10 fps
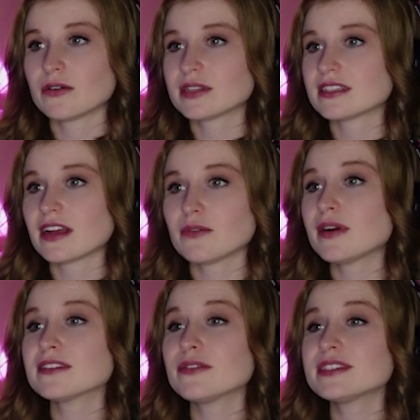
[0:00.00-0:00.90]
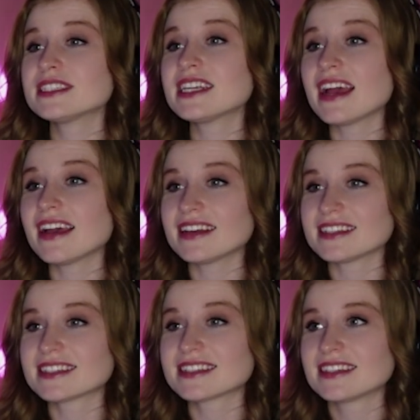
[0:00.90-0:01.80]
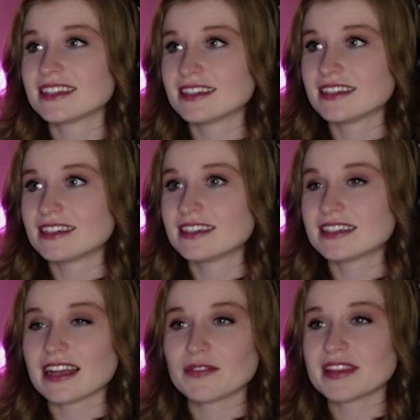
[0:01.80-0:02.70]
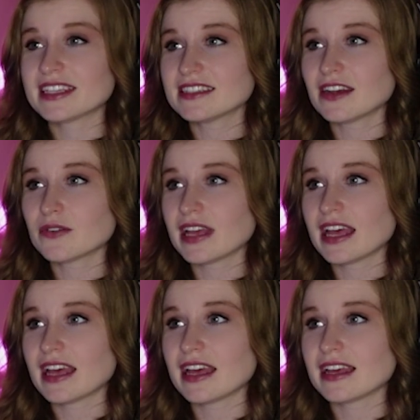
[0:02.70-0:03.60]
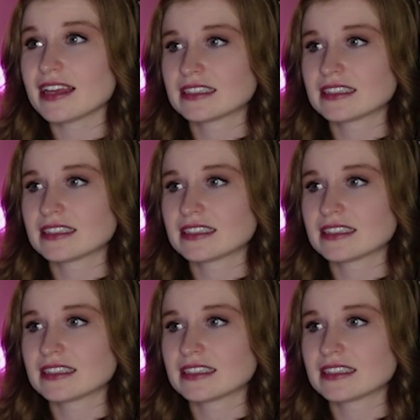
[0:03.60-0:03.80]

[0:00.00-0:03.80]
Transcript: No, it's not a wild goose chase. Everything is okay. Everything's not okay.